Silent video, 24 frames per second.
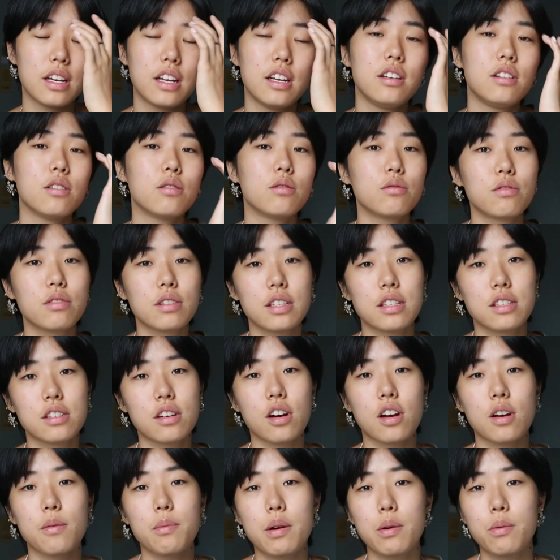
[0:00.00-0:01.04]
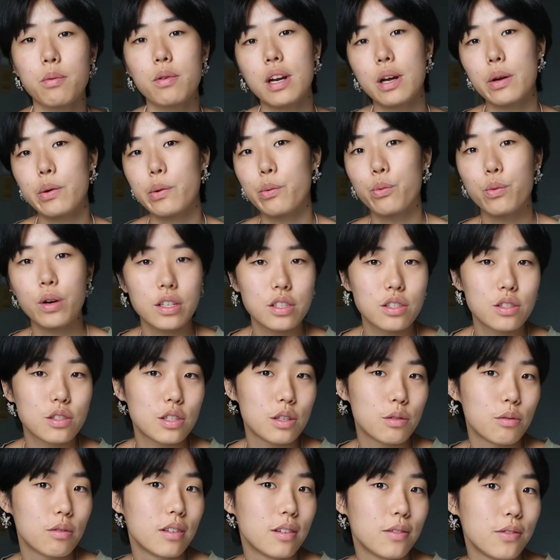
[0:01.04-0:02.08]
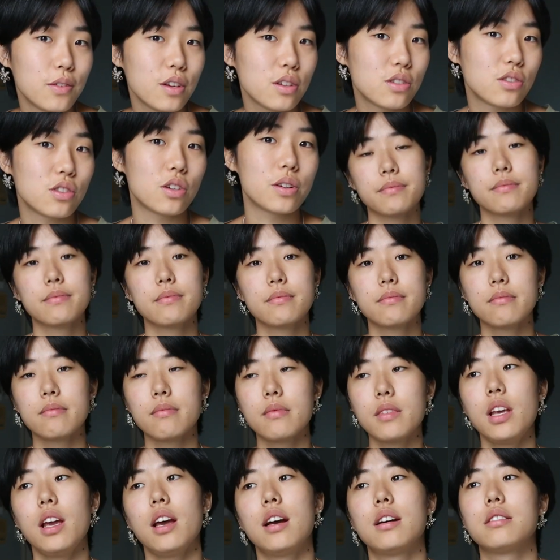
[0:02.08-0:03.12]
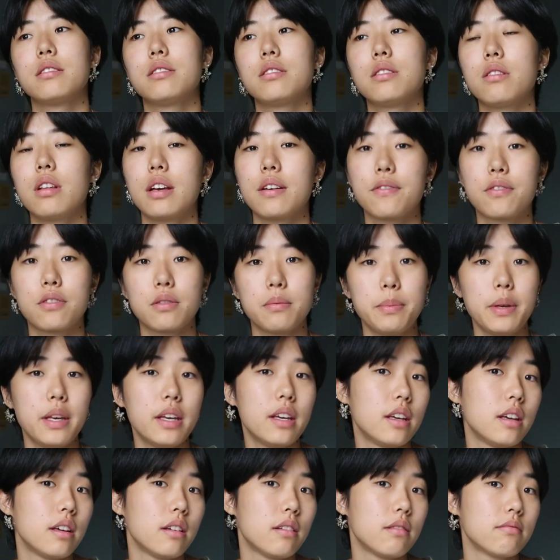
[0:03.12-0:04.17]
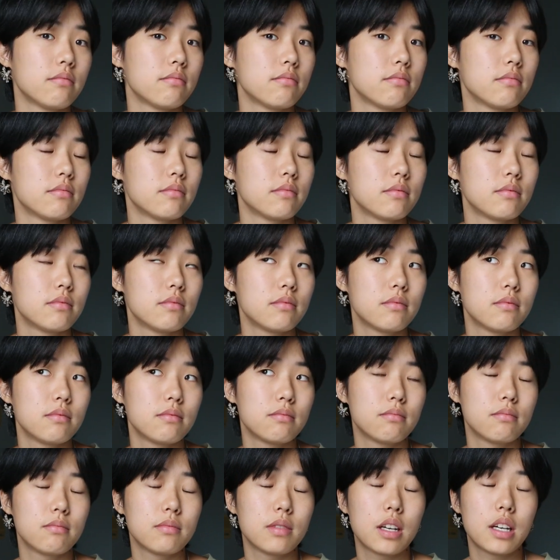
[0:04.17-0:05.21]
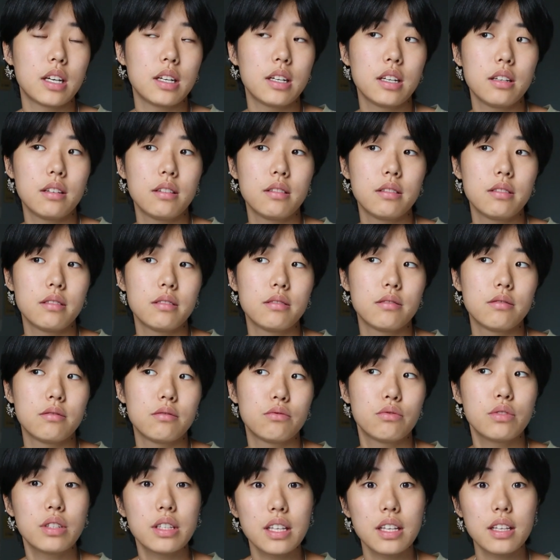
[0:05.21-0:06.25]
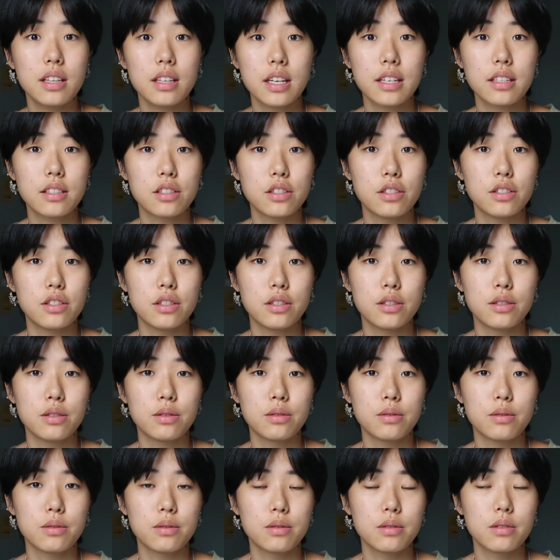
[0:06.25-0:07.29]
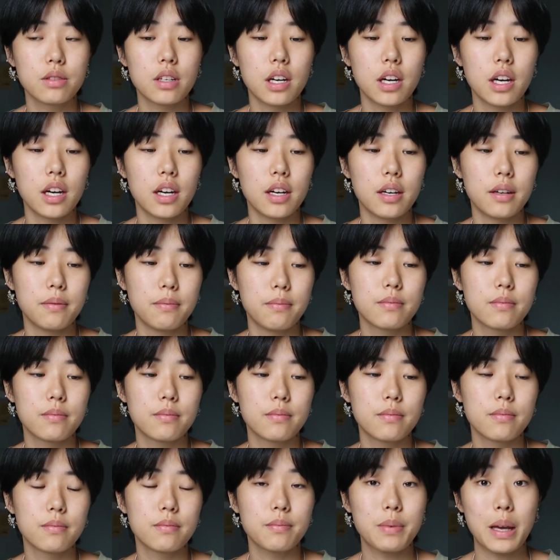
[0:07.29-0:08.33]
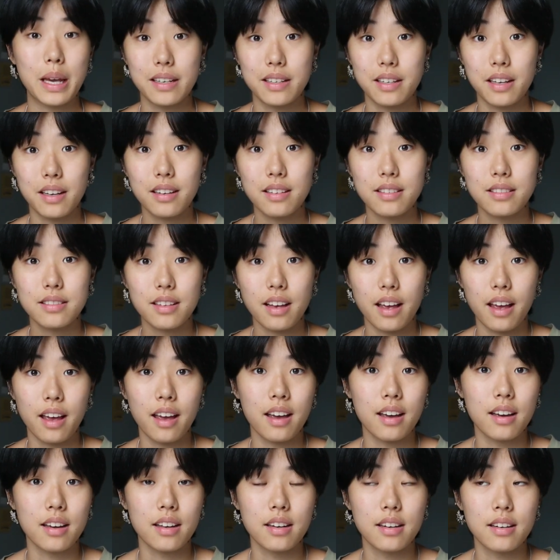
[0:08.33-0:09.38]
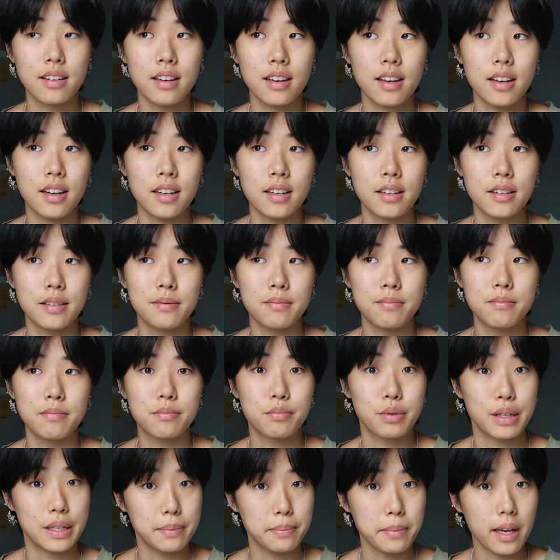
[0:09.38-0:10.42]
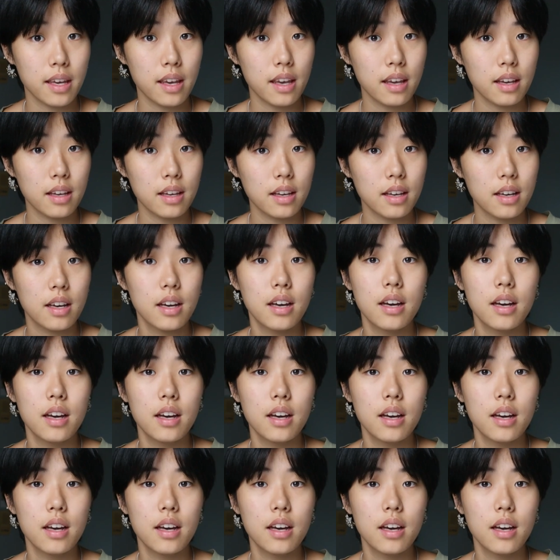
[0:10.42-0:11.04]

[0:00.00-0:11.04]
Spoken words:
I don't really talk about what I want to do in the future. Yeah, so like for me, I really like to do paintings and printmaking.